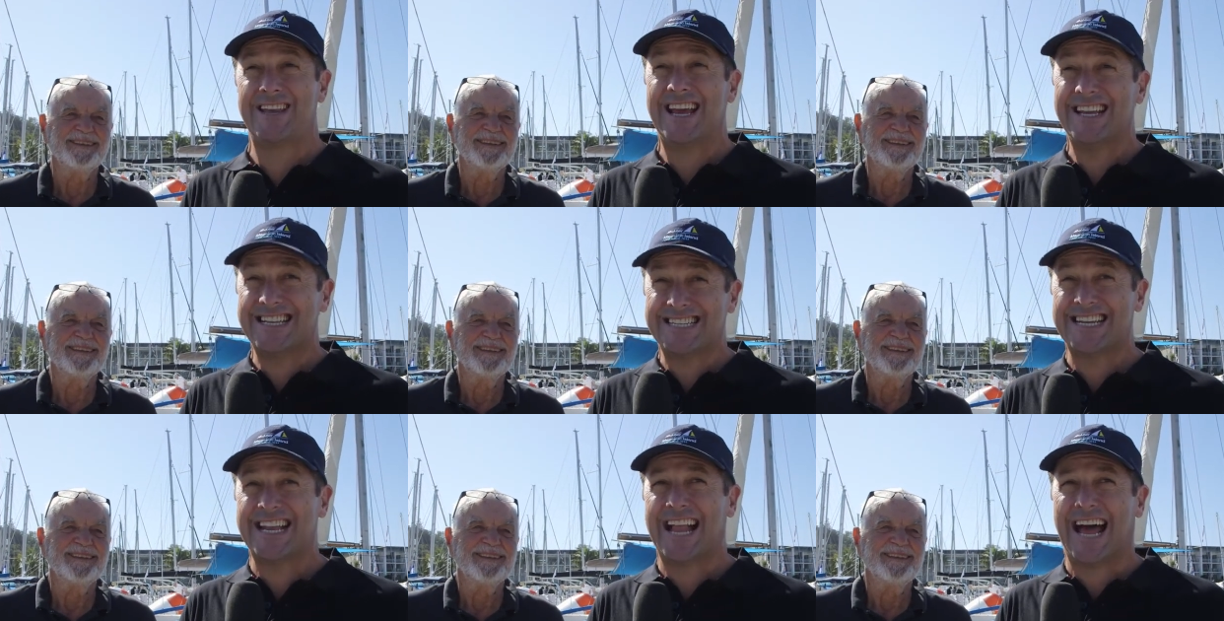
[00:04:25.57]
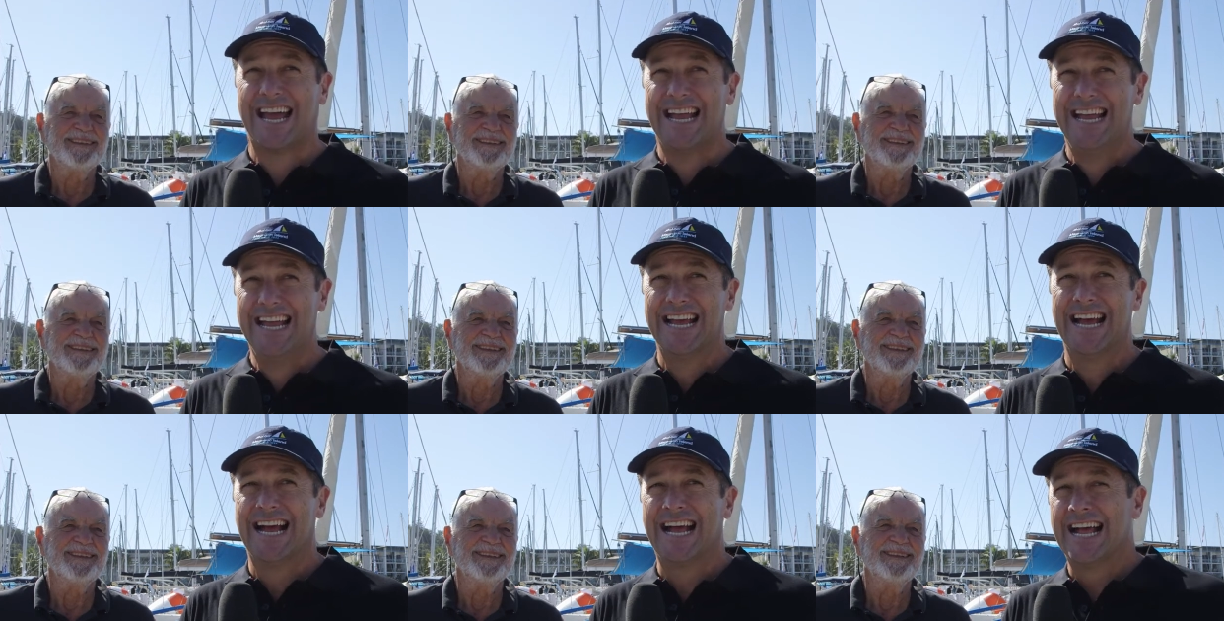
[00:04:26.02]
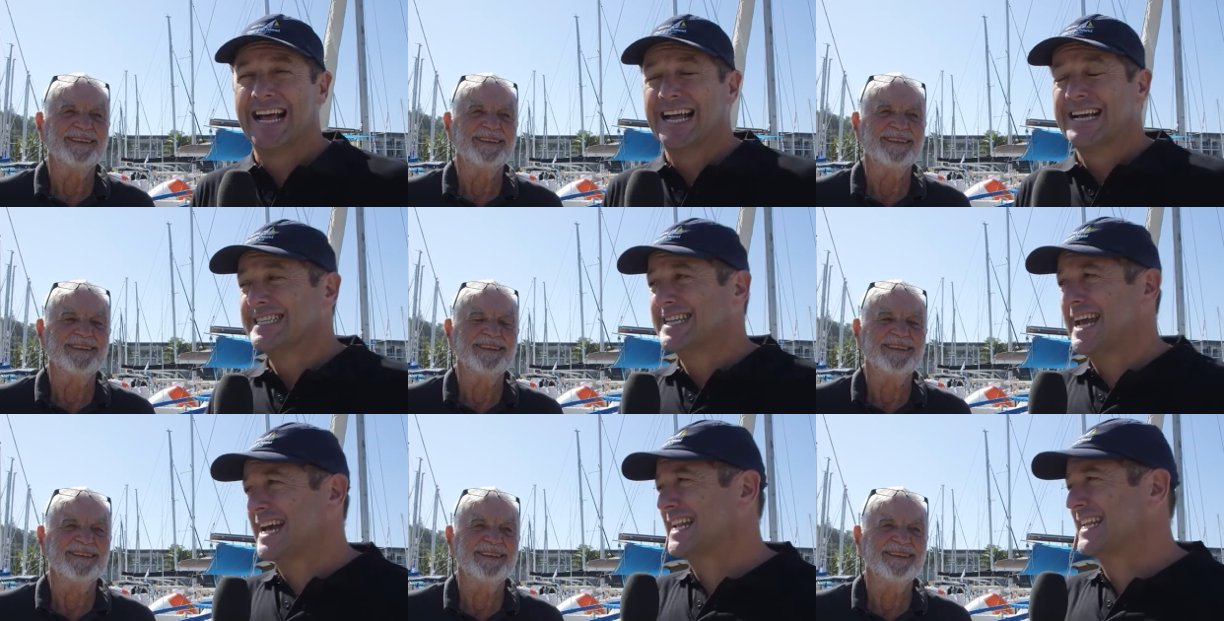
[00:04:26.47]
Speaker 1: And yesterday,
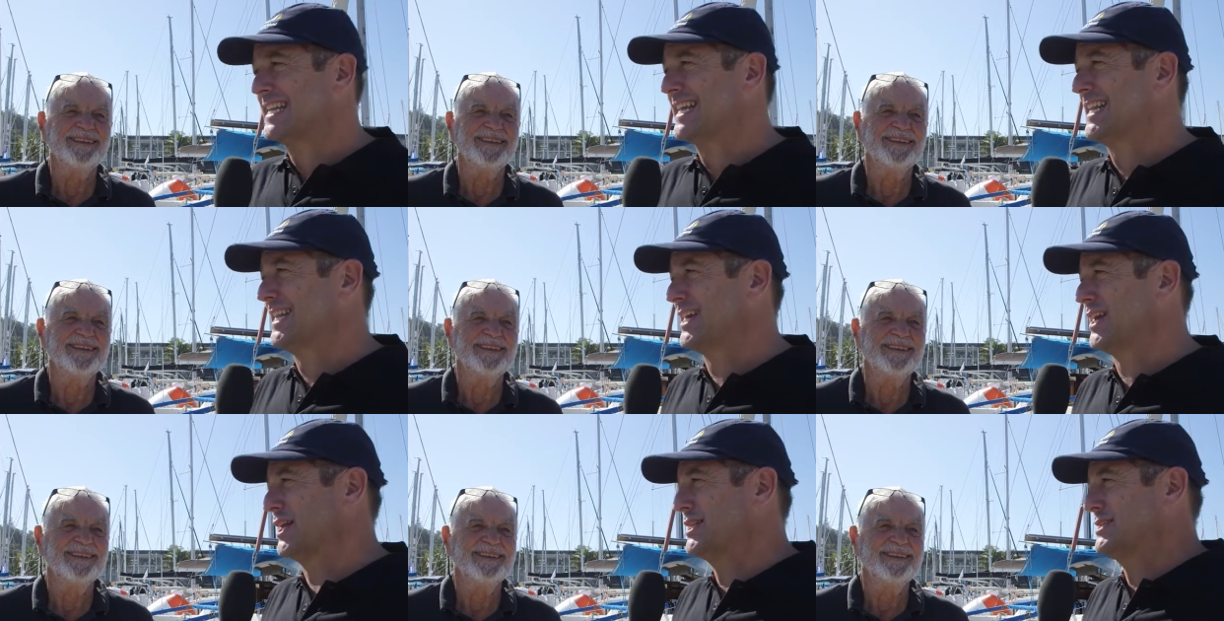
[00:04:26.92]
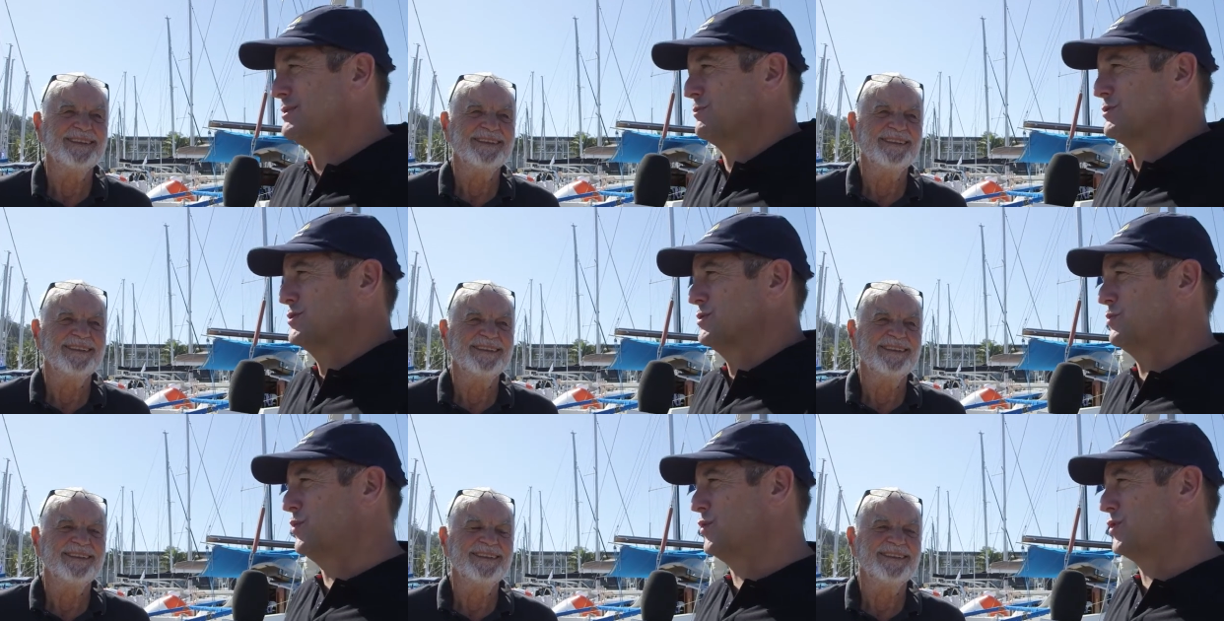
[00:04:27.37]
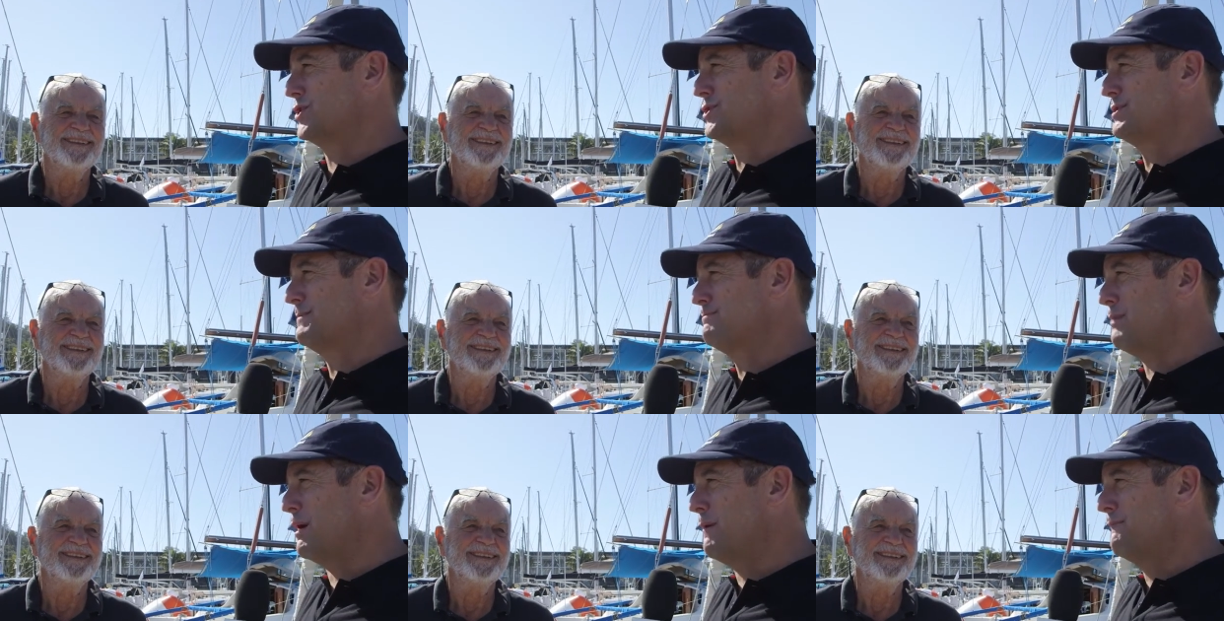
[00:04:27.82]
down at Gilligan's, it was
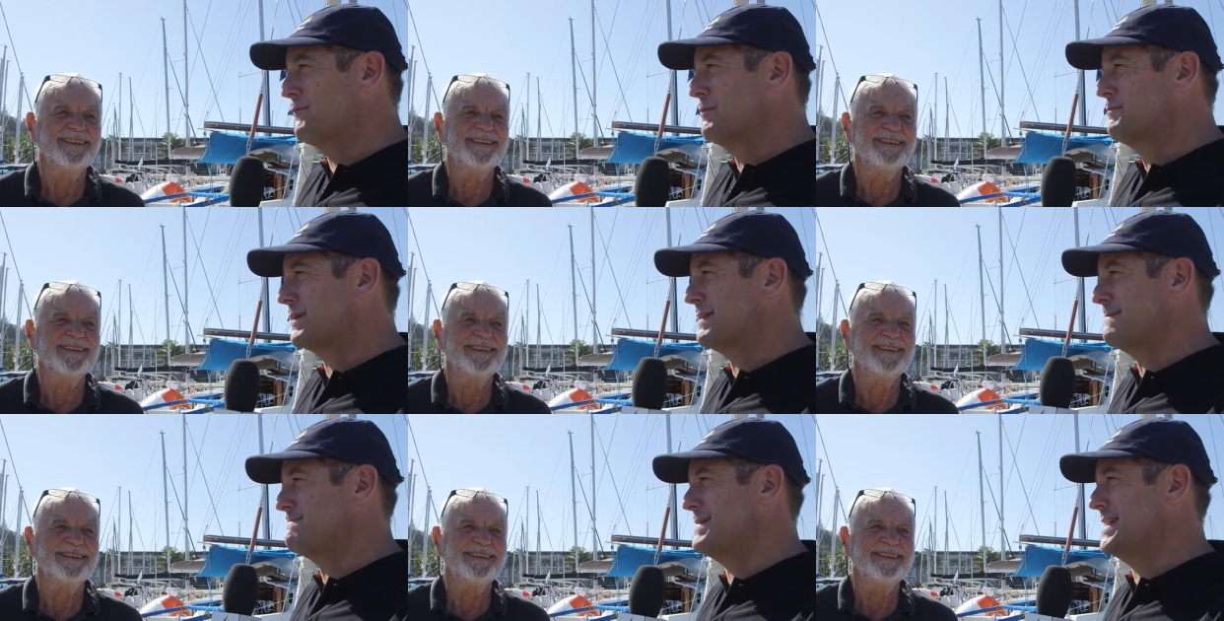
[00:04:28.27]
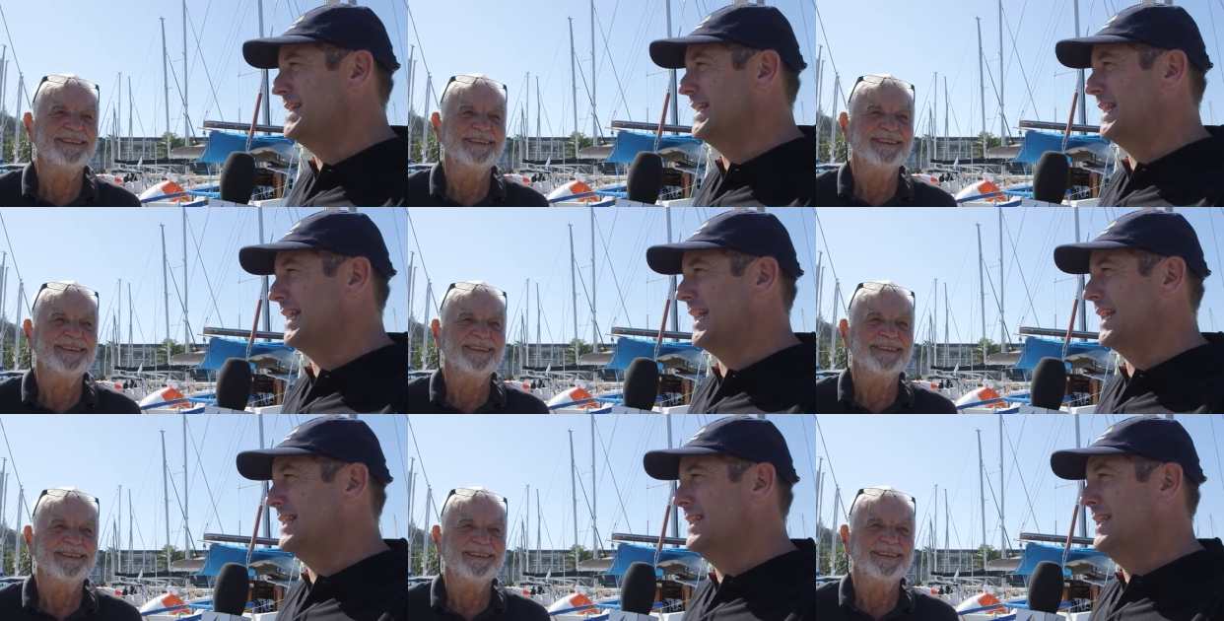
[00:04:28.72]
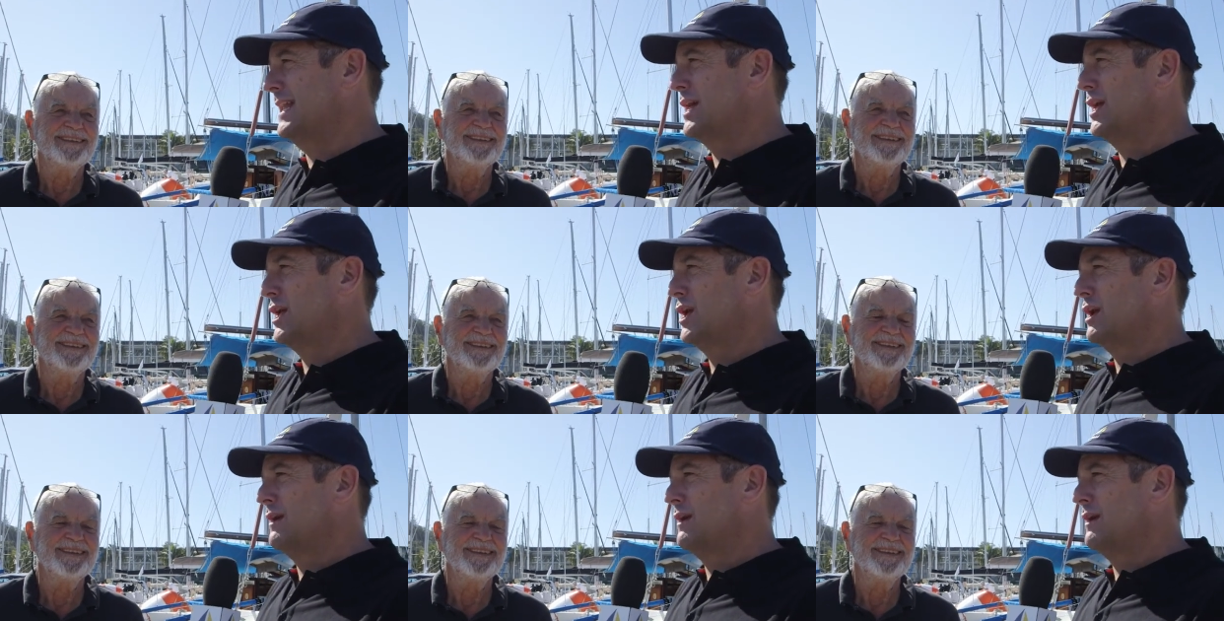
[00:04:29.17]
awarded to Bob from Chameleon